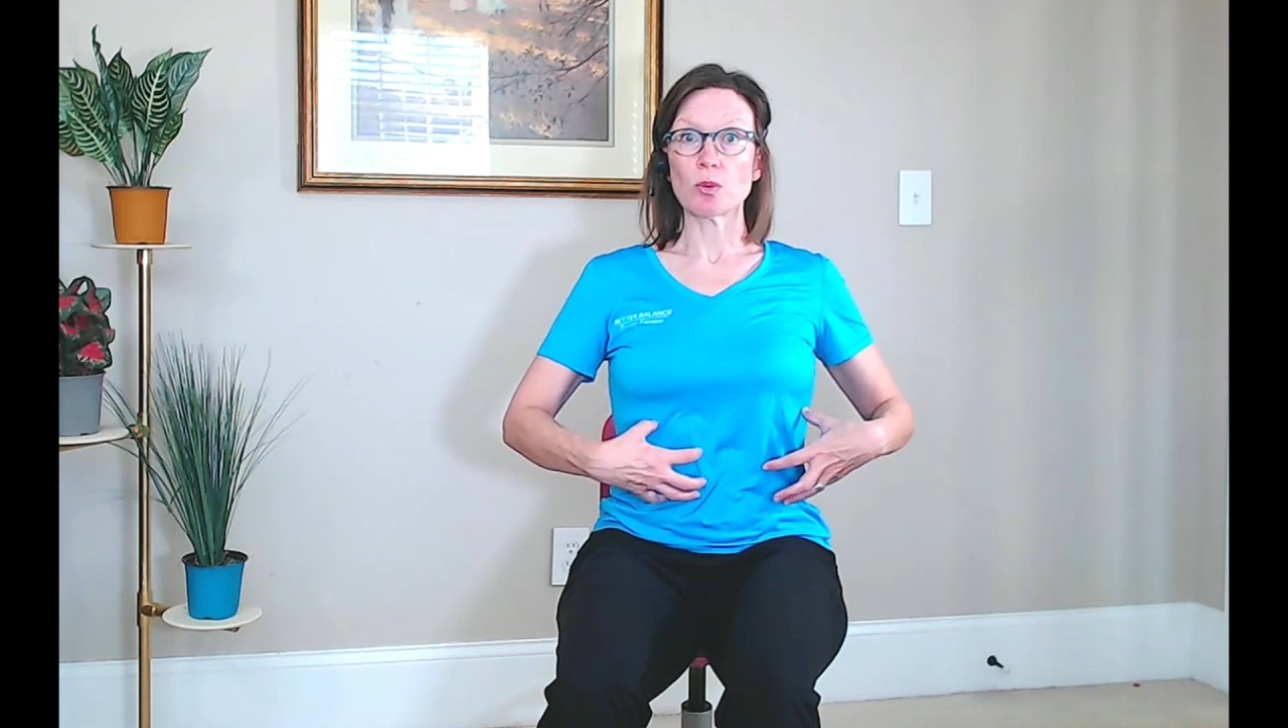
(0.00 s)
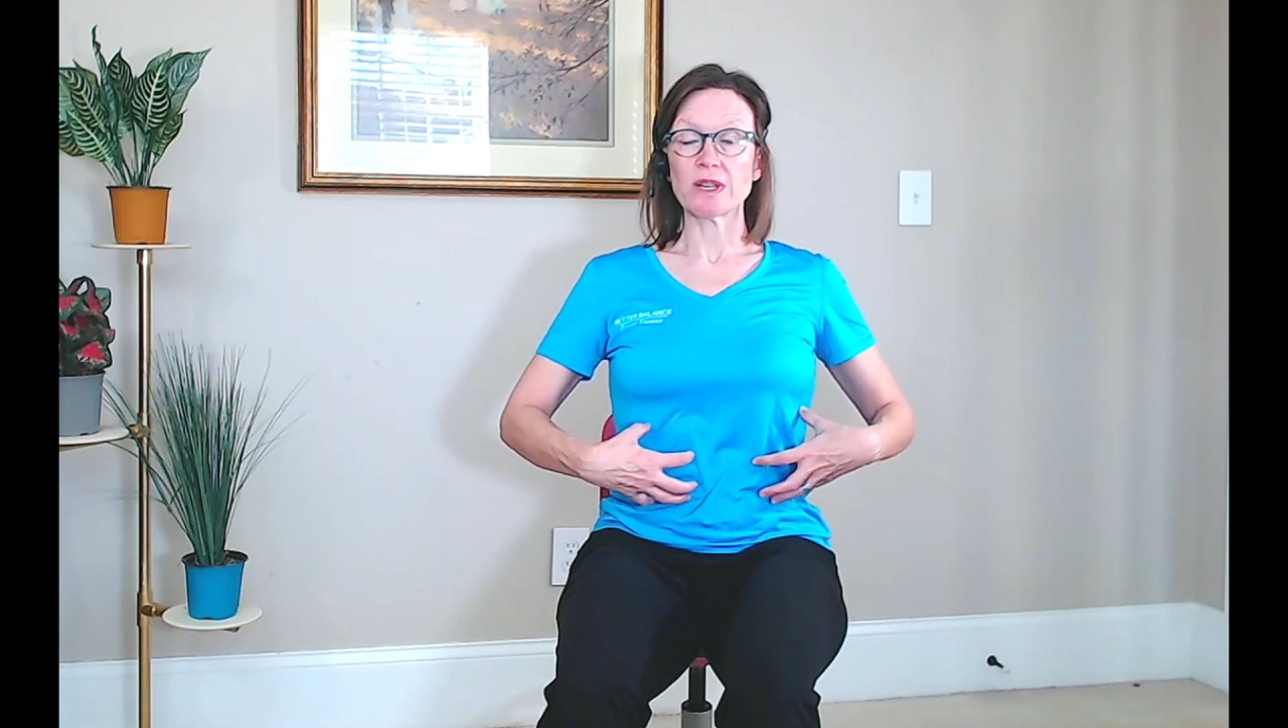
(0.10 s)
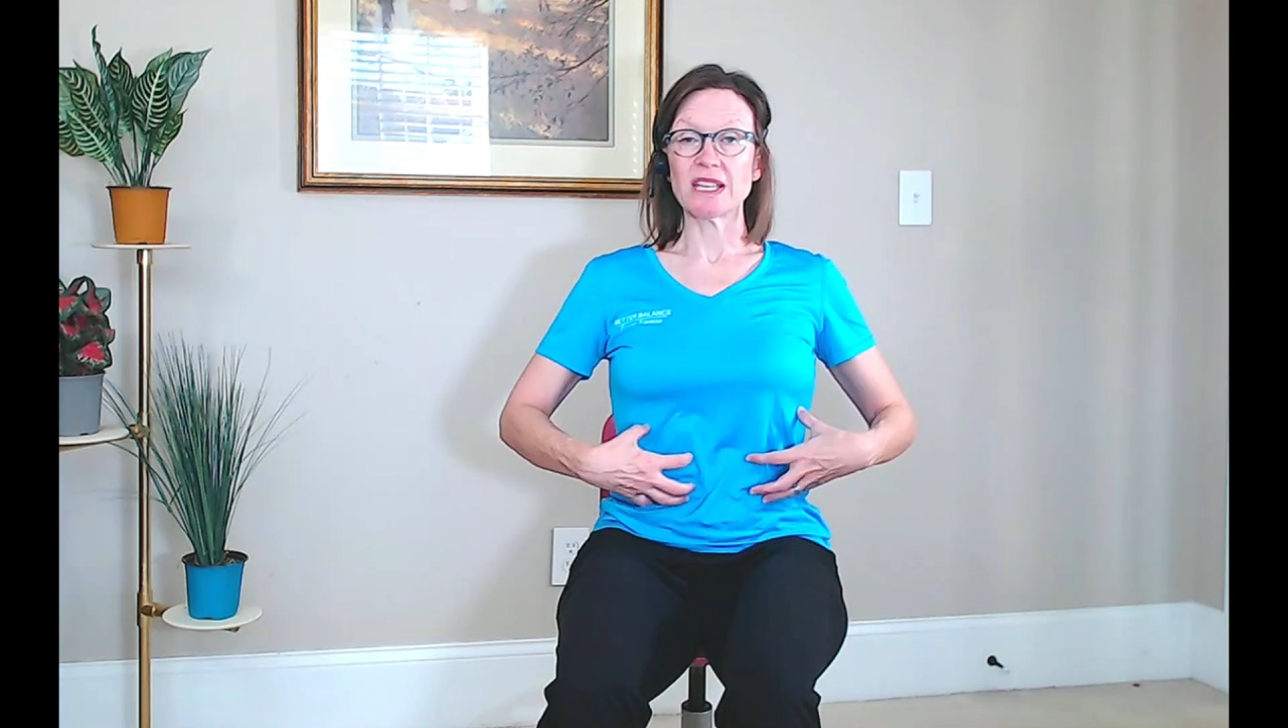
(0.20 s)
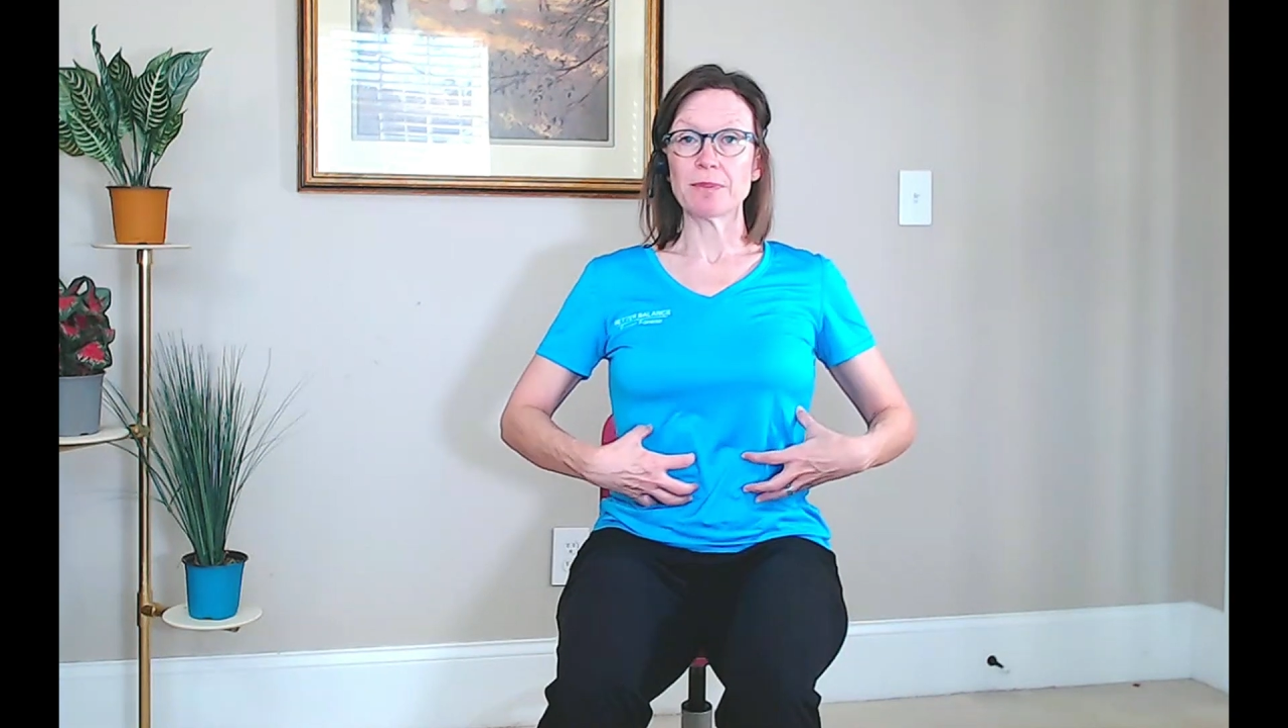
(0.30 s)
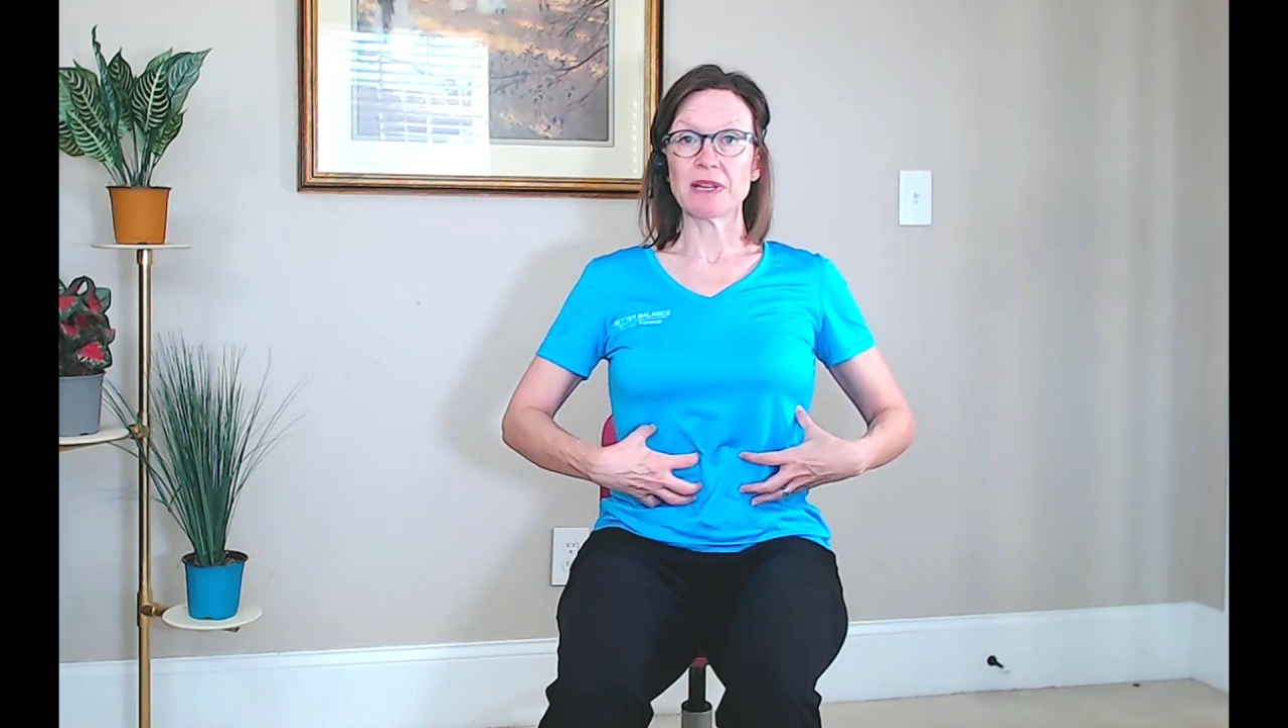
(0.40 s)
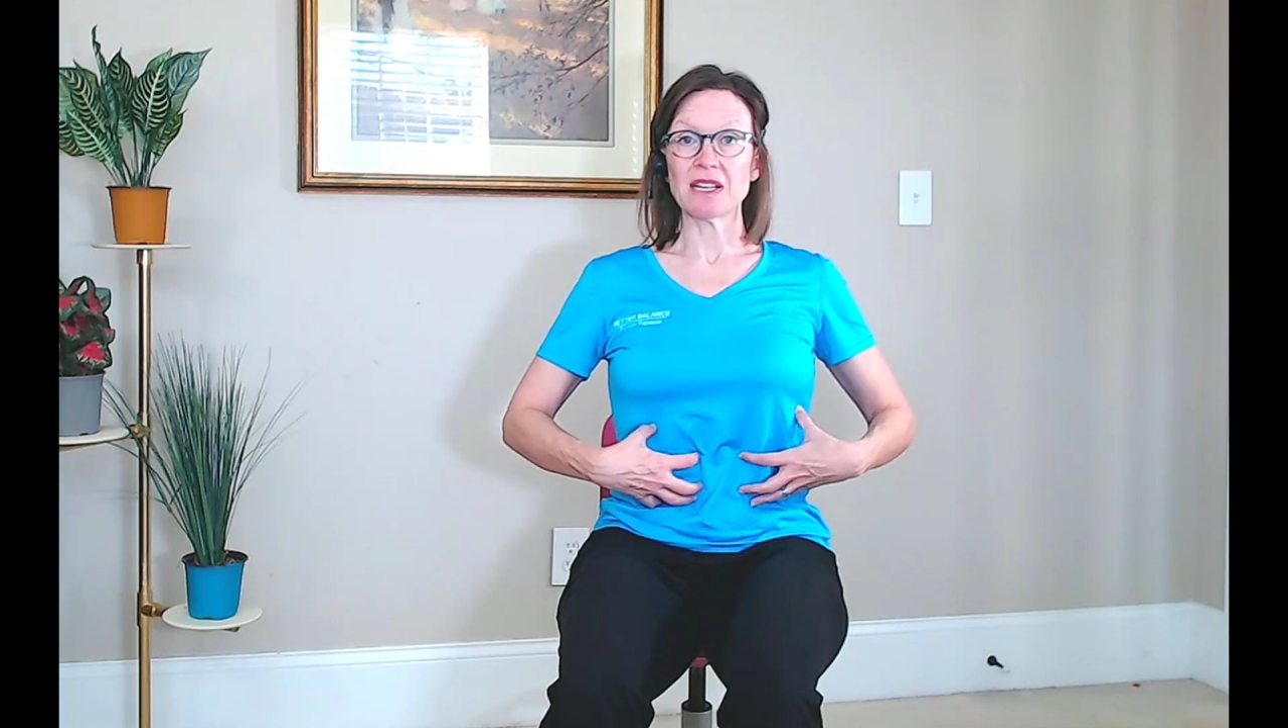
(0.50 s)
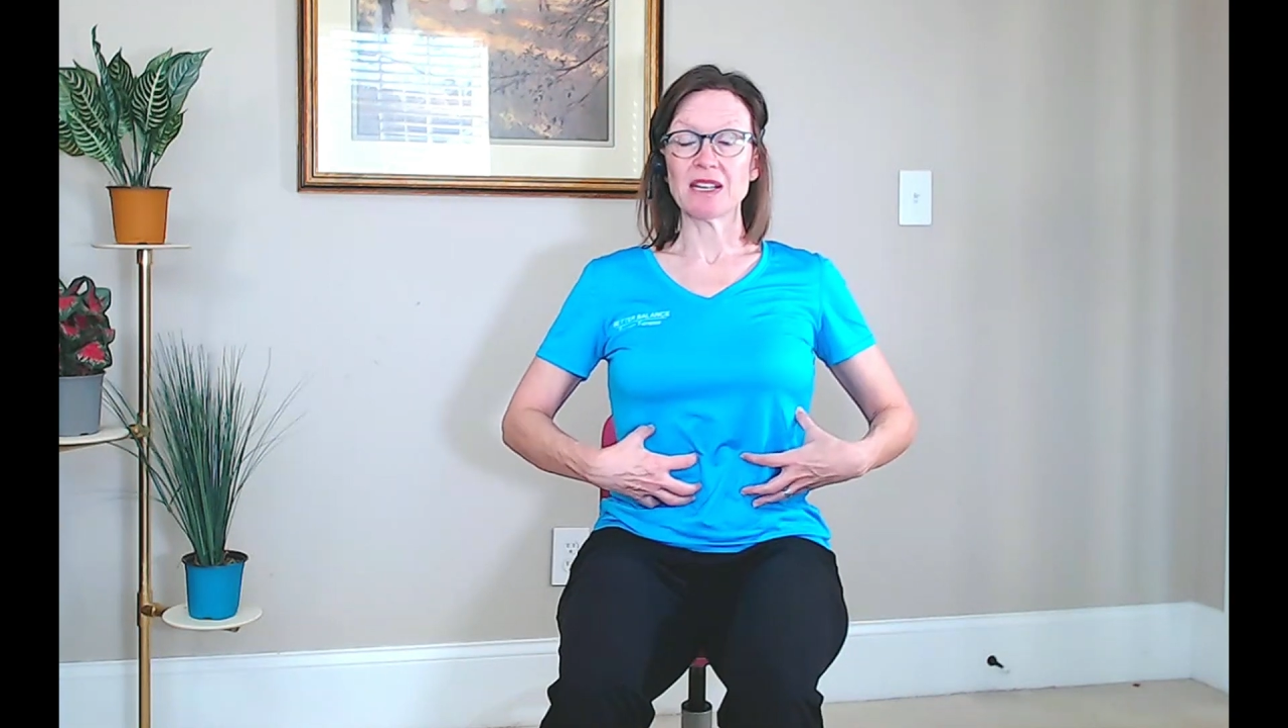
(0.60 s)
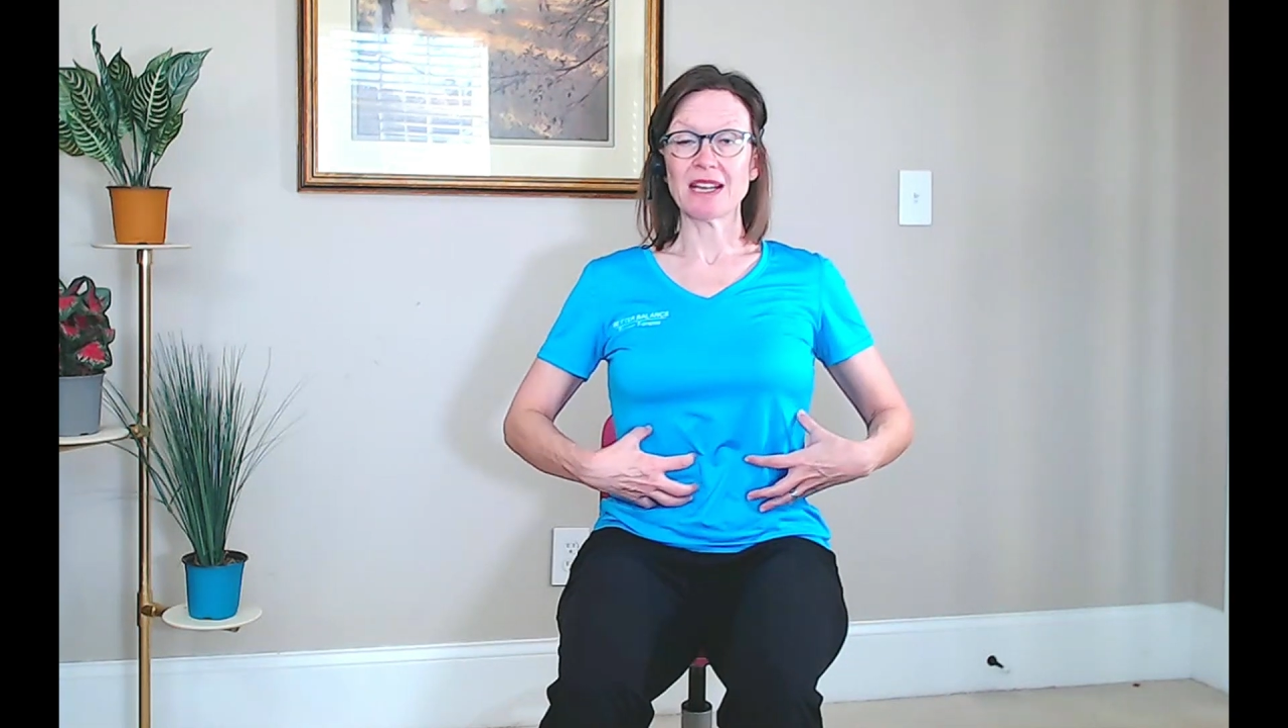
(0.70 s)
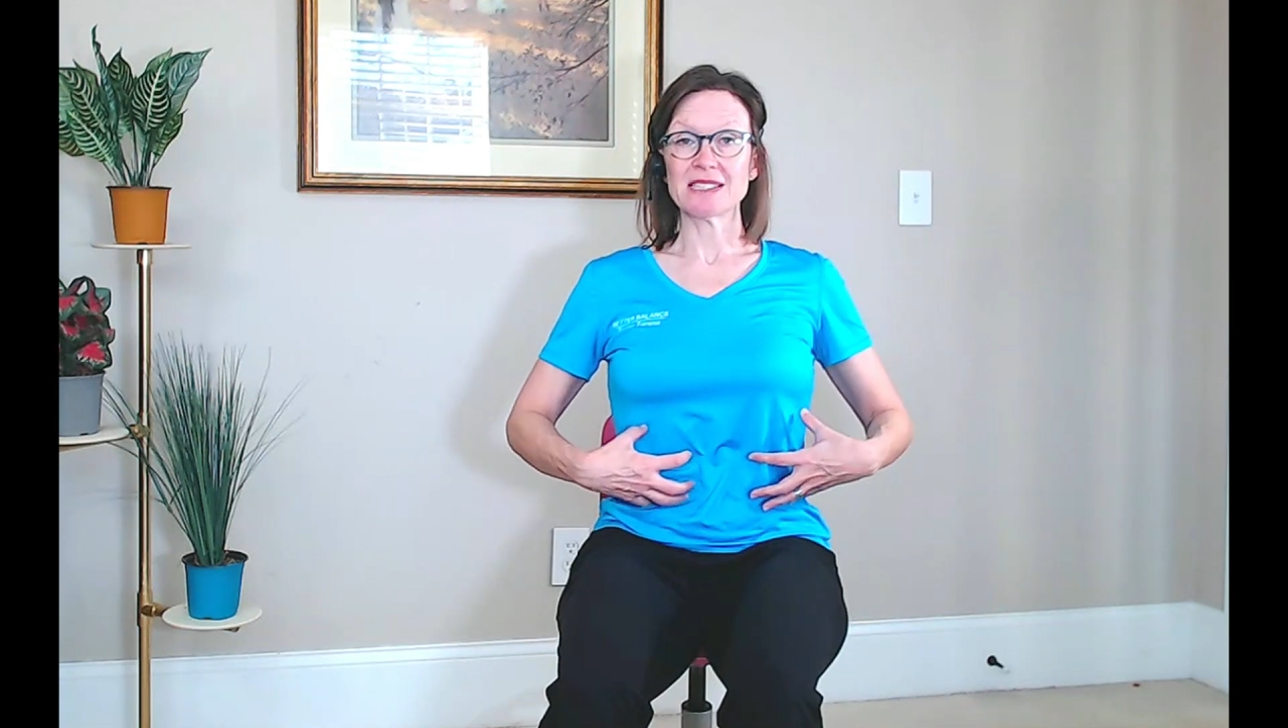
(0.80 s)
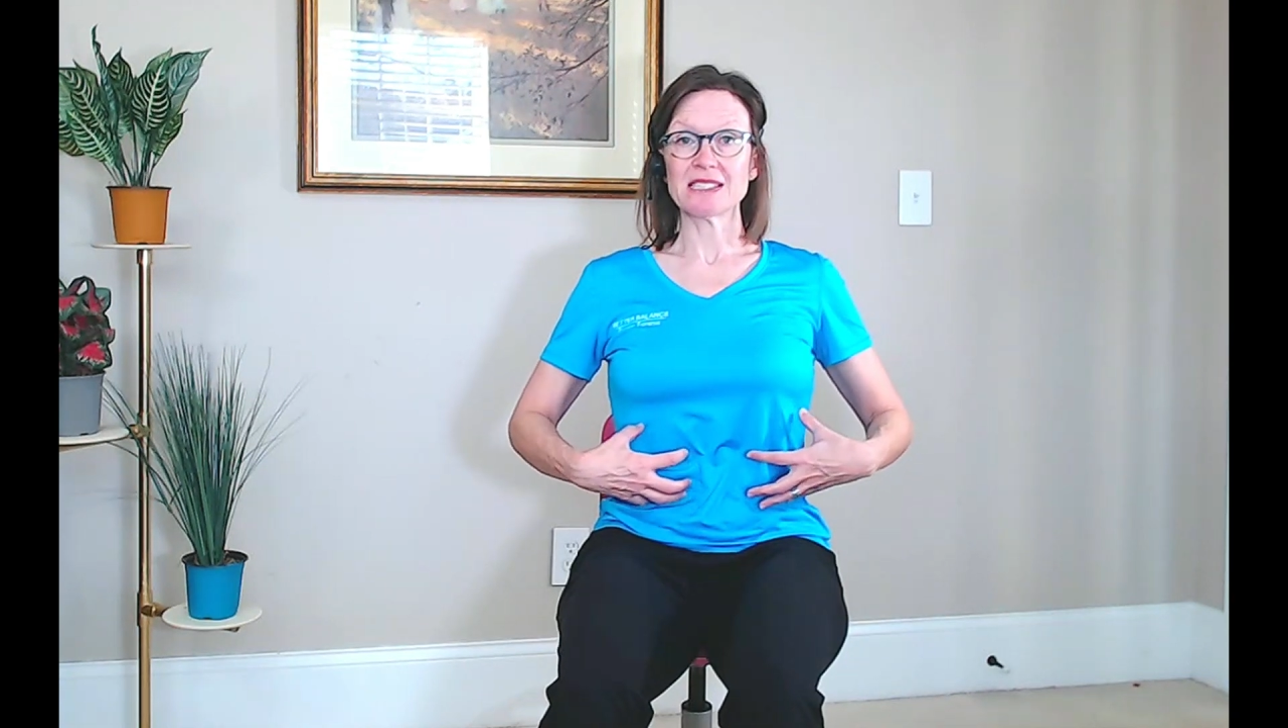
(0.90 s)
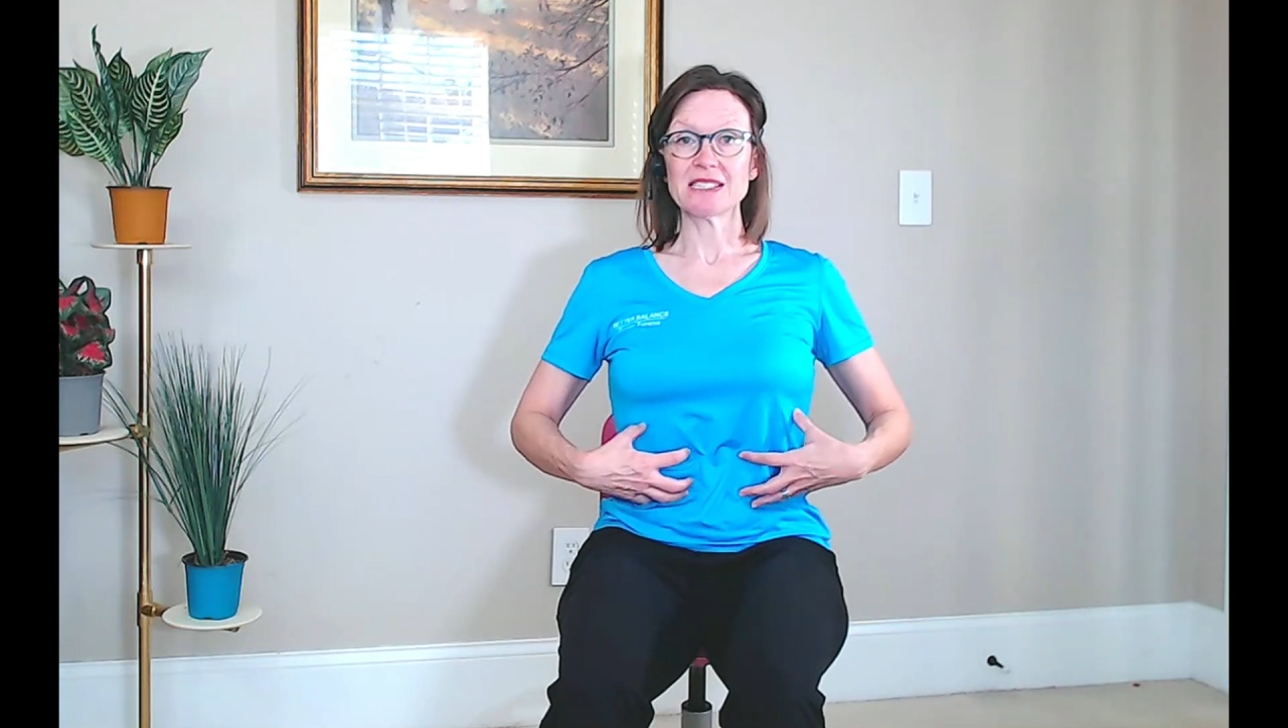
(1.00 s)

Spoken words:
We're keeping it nice